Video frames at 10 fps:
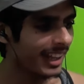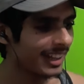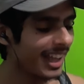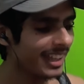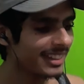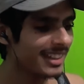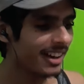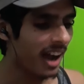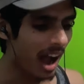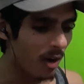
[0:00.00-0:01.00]
Like
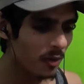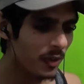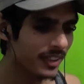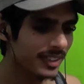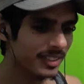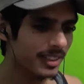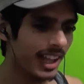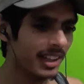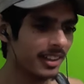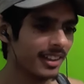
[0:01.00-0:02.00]
their outfits,
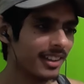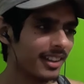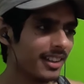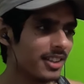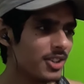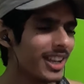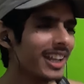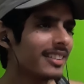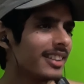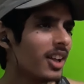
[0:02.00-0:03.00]
like you
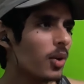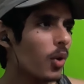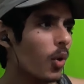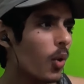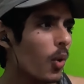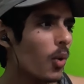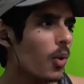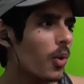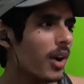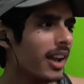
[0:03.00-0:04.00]
can tell
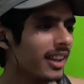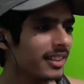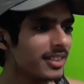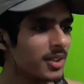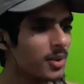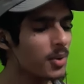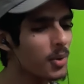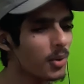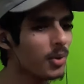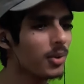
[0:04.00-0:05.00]
who is
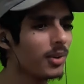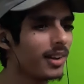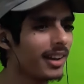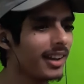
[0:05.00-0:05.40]
who